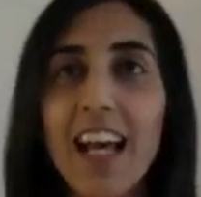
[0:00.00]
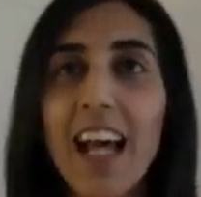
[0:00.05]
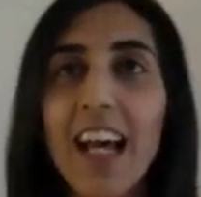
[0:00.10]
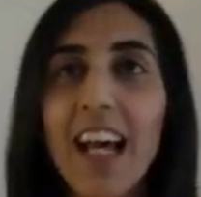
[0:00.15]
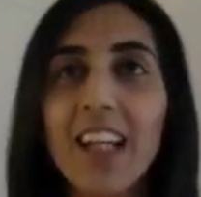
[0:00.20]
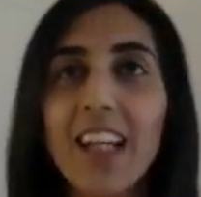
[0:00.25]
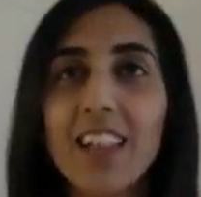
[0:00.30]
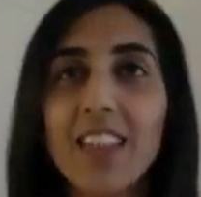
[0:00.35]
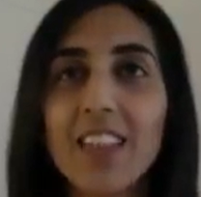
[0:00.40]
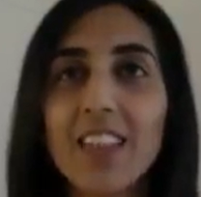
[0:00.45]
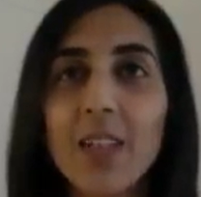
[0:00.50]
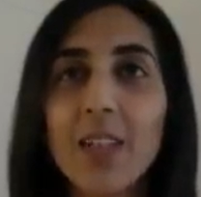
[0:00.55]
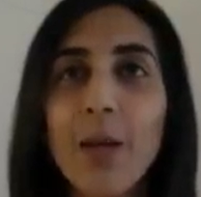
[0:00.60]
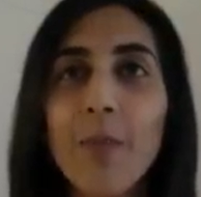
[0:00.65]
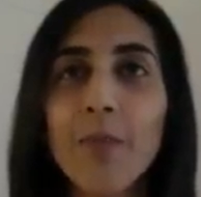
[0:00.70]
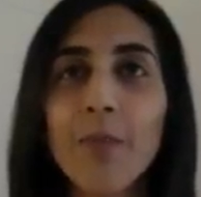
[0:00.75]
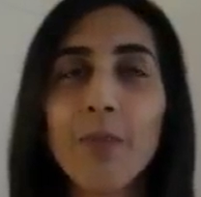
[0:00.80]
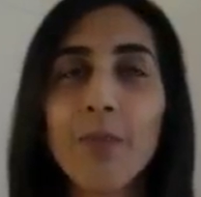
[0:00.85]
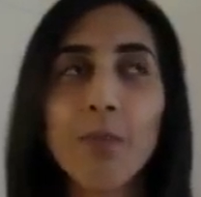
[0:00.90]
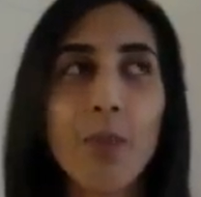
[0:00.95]
And
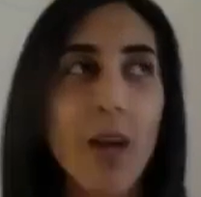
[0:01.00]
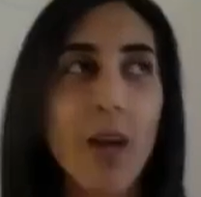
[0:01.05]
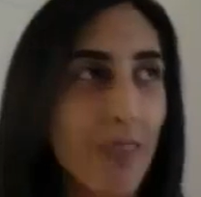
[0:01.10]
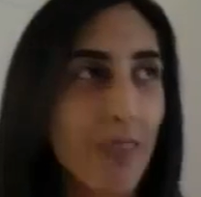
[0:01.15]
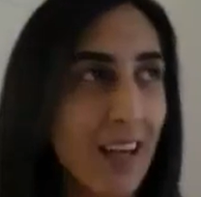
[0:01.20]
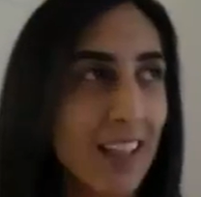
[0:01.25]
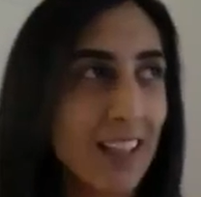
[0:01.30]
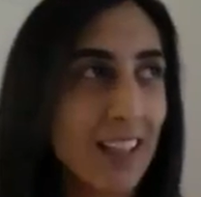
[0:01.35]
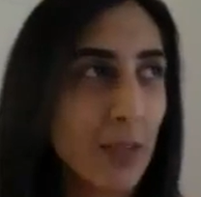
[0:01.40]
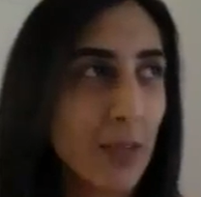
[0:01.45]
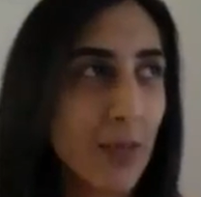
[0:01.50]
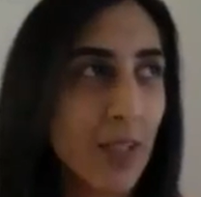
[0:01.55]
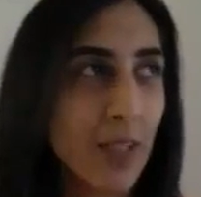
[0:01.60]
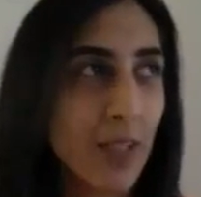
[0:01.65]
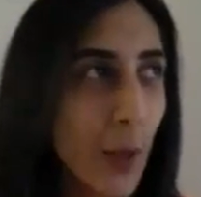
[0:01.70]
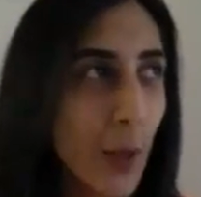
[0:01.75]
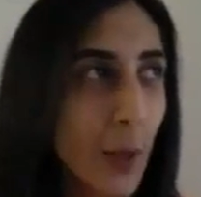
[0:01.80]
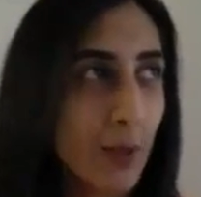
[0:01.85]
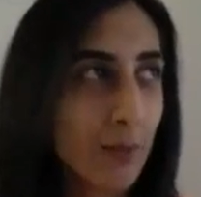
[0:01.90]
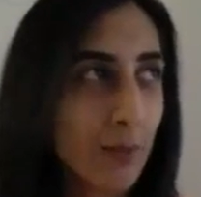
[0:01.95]
by random, I
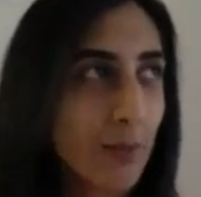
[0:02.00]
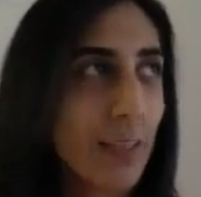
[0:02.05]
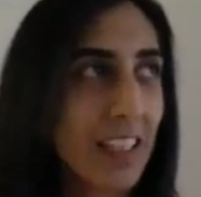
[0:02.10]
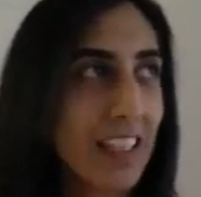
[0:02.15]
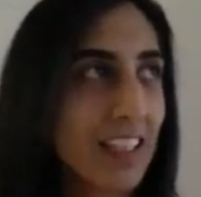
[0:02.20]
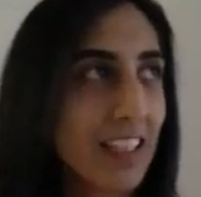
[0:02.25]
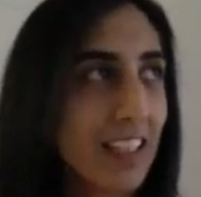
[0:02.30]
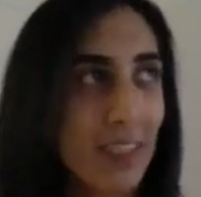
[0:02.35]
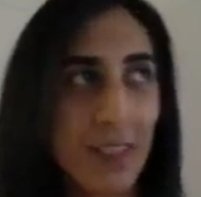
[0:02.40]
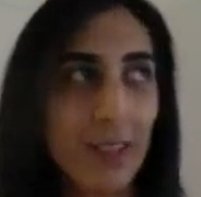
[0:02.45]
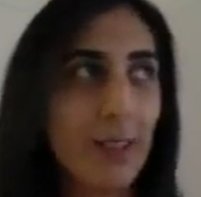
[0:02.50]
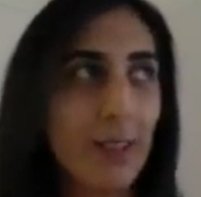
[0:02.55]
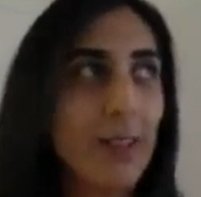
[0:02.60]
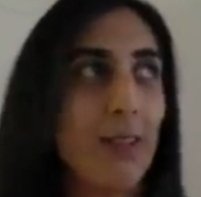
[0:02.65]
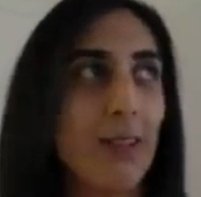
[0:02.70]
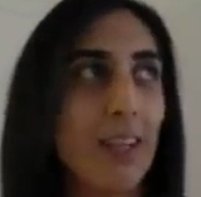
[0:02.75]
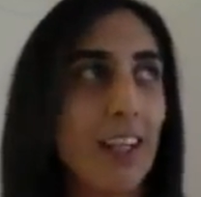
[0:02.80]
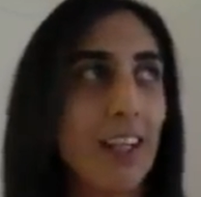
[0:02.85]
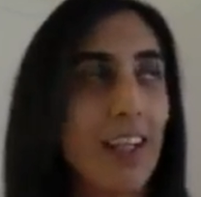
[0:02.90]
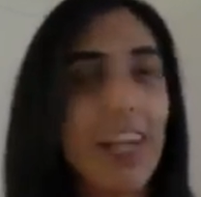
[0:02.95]
don't mean,
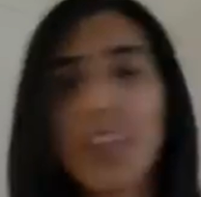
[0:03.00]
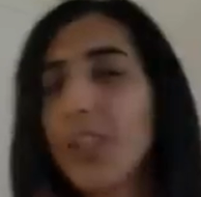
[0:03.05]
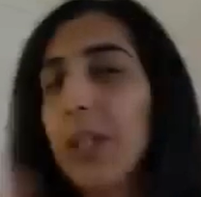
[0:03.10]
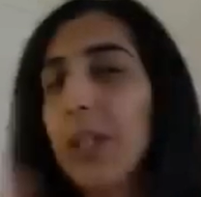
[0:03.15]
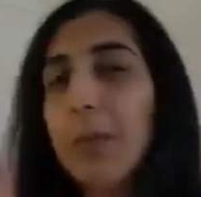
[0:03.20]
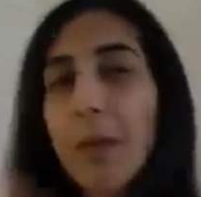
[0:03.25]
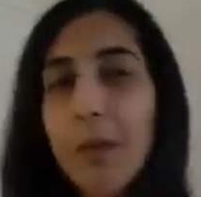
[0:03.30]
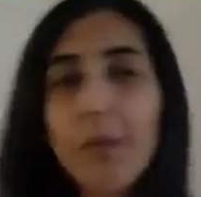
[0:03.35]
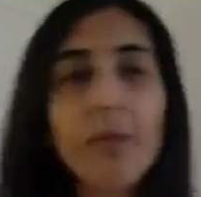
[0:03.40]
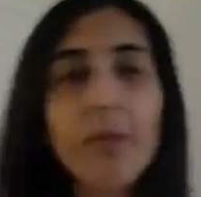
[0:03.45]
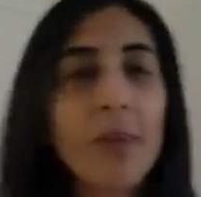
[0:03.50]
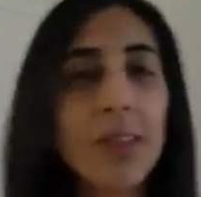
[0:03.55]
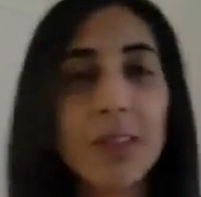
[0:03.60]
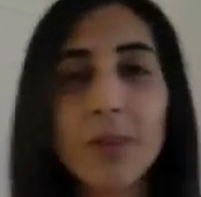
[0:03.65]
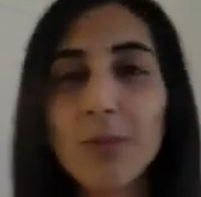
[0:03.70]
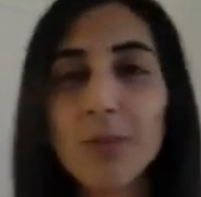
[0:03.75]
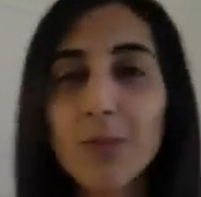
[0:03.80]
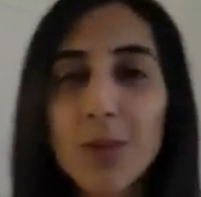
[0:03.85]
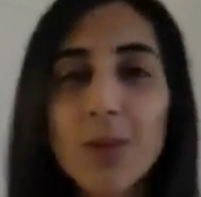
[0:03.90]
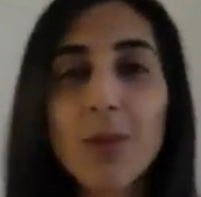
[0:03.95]
like, actually maybe
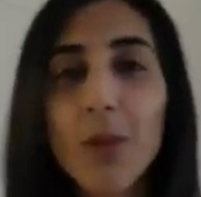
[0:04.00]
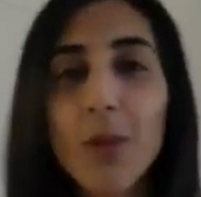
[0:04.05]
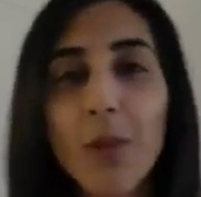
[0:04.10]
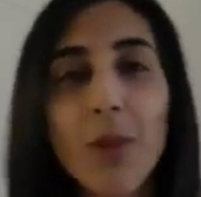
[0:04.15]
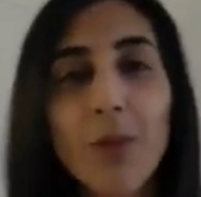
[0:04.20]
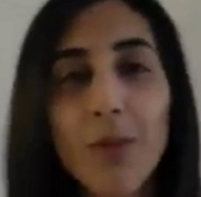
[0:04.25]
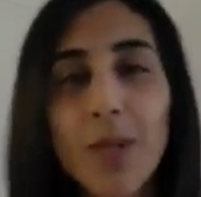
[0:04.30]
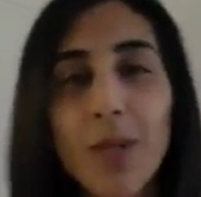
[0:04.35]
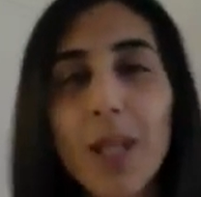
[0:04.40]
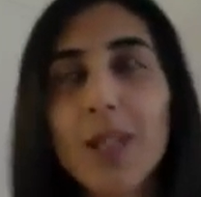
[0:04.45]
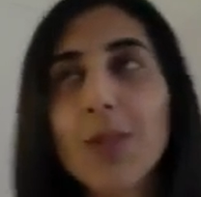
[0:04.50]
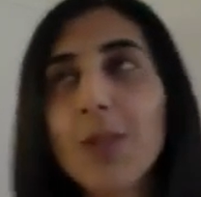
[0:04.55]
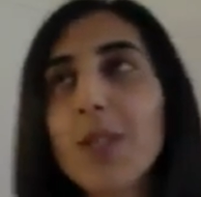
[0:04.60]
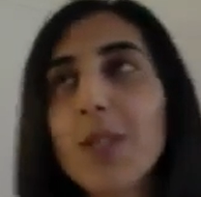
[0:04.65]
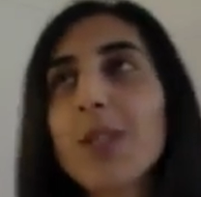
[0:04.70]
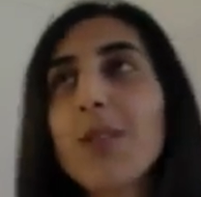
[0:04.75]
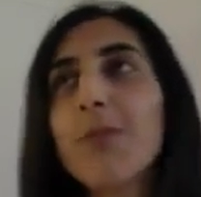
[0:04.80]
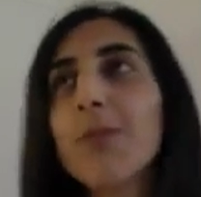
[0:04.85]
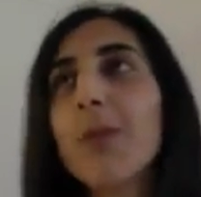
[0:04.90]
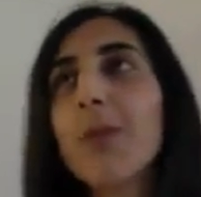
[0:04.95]
random was not the right
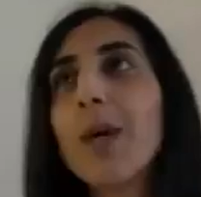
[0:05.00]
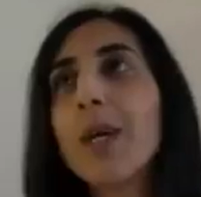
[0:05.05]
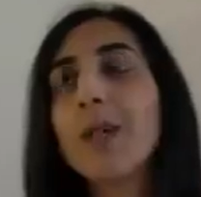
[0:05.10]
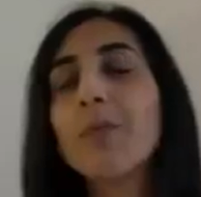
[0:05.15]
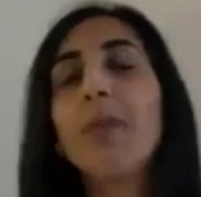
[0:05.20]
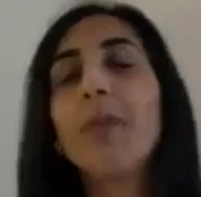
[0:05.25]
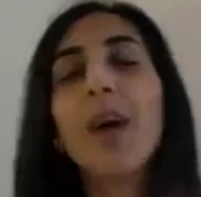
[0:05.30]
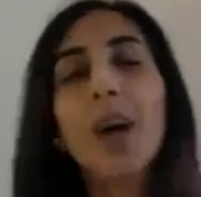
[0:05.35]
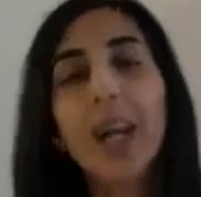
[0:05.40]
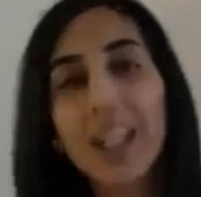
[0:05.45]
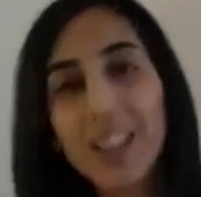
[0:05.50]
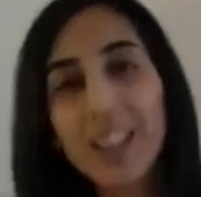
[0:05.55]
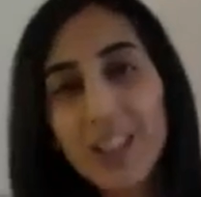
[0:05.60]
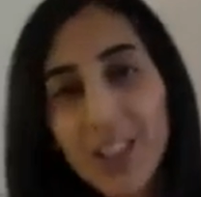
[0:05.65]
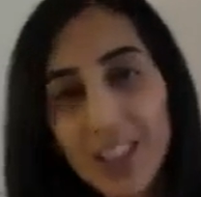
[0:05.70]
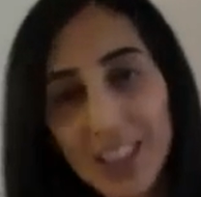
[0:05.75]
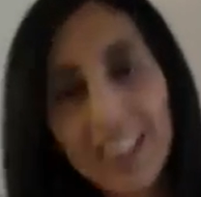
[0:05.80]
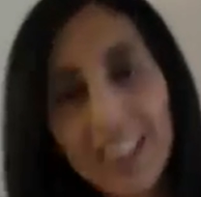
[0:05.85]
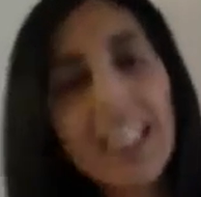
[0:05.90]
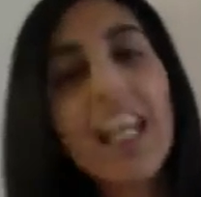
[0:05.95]
choice of words, but I
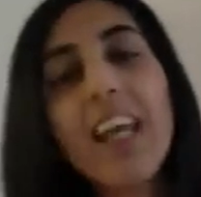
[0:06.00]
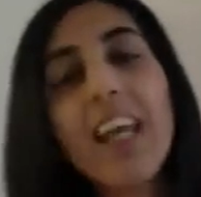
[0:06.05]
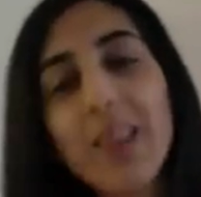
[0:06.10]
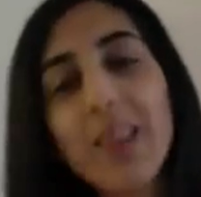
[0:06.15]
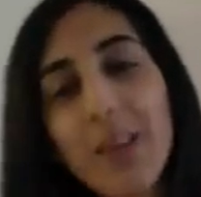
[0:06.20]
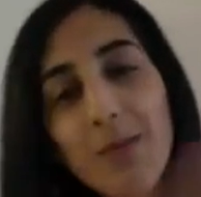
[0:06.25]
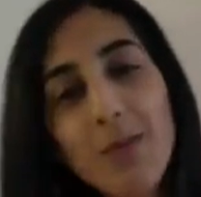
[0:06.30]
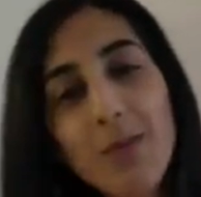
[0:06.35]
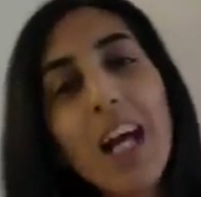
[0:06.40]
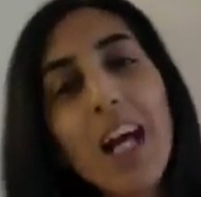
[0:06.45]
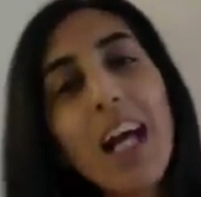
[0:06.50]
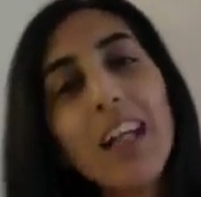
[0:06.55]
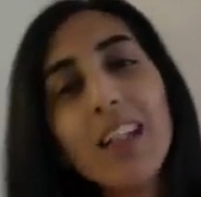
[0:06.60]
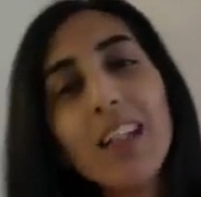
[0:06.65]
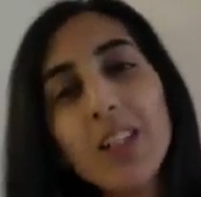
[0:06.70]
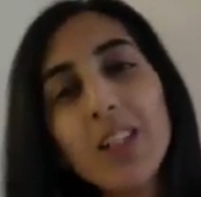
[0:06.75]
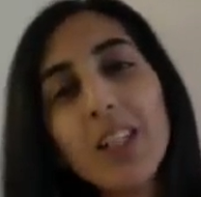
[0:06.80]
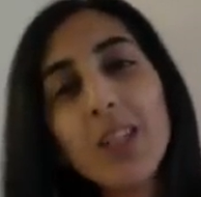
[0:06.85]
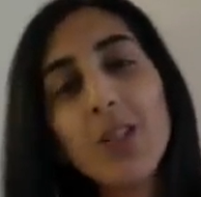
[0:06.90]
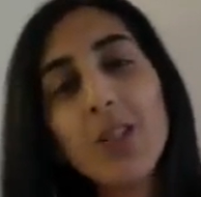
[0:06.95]
set them
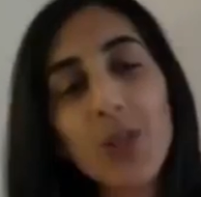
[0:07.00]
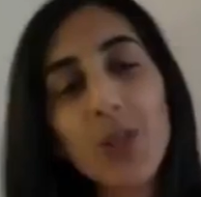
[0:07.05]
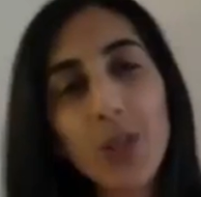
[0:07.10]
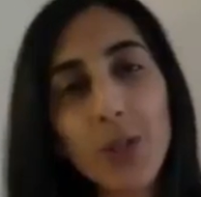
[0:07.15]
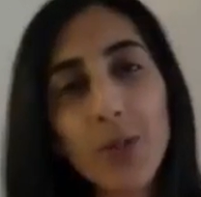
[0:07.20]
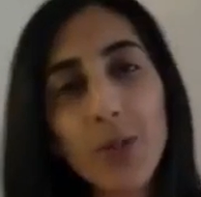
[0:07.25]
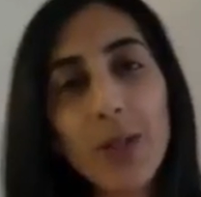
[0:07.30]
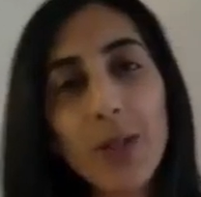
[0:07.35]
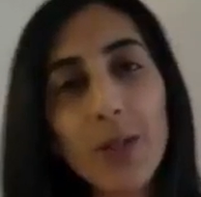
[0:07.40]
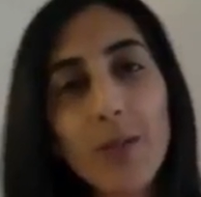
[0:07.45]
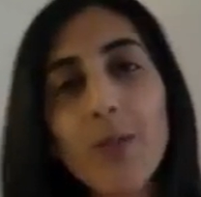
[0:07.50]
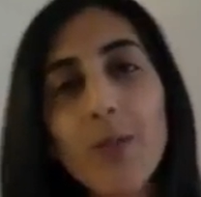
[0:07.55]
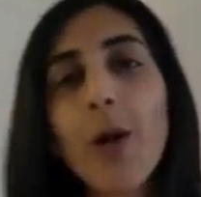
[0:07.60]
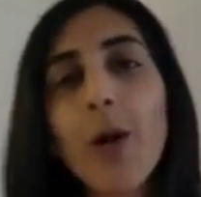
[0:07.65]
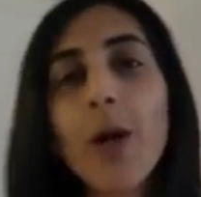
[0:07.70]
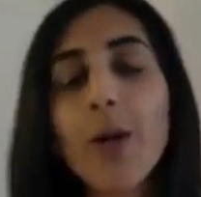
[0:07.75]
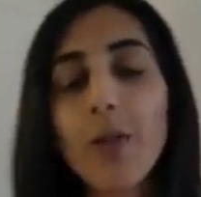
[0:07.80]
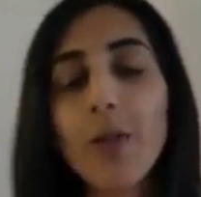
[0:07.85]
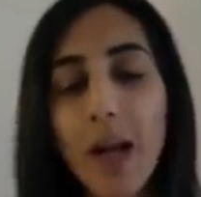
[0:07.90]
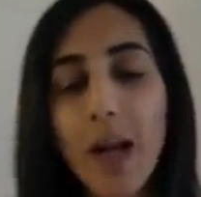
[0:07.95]
challenges during the
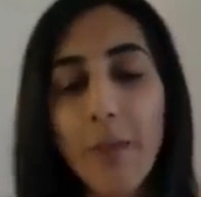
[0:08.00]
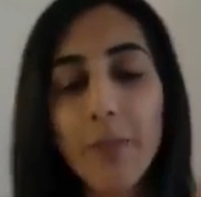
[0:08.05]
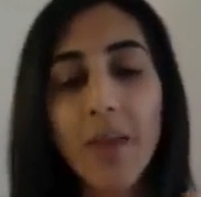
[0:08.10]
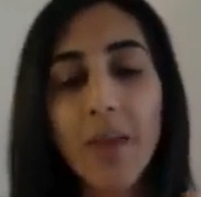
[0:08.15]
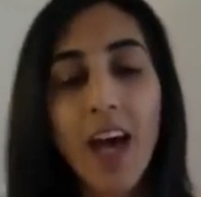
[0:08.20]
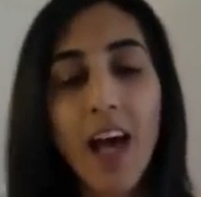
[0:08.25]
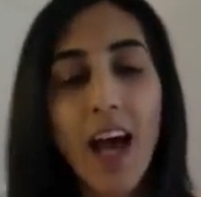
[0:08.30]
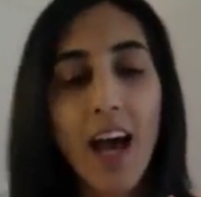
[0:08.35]
program,